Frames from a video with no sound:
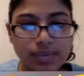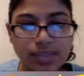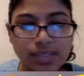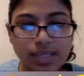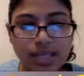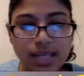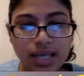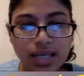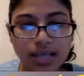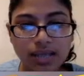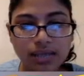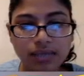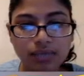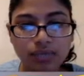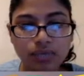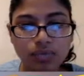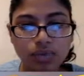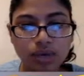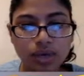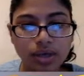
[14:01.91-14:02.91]

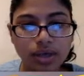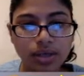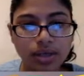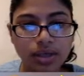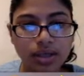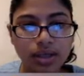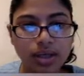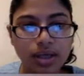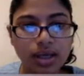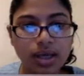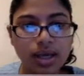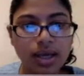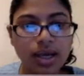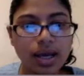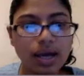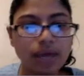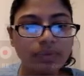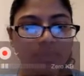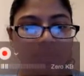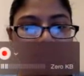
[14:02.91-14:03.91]
-1.
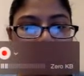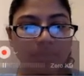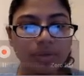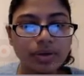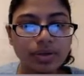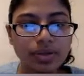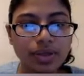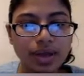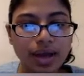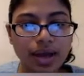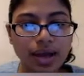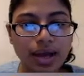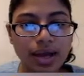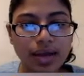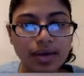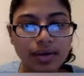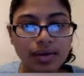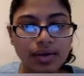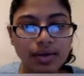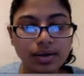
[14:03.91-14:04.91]
And remember that
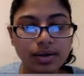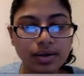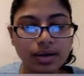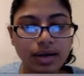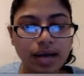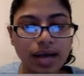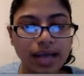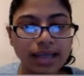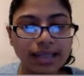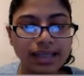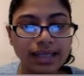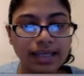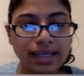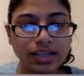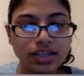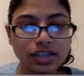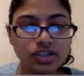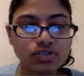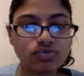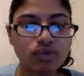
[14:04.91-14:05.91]
I can't
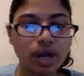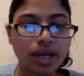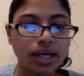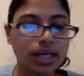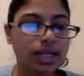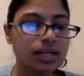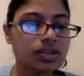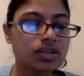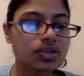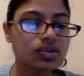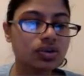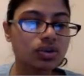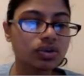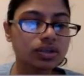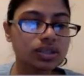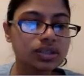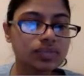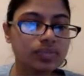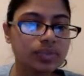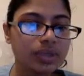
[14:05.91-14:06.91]
just write in scrolling
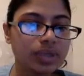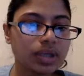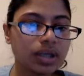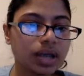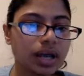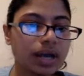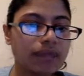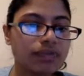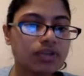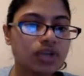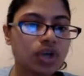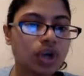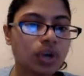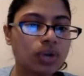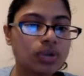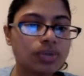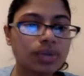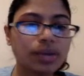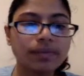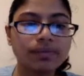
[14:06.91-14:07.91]
speed. I have to go to
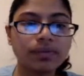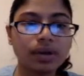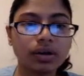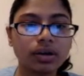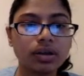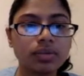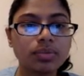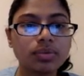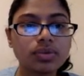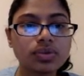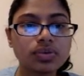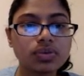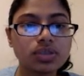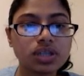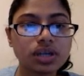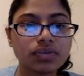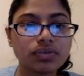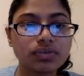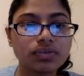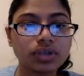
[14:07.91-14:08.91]
my variables, which
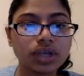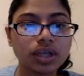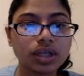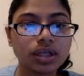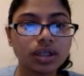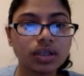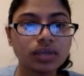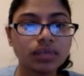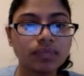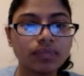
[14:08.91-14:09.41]
I've created.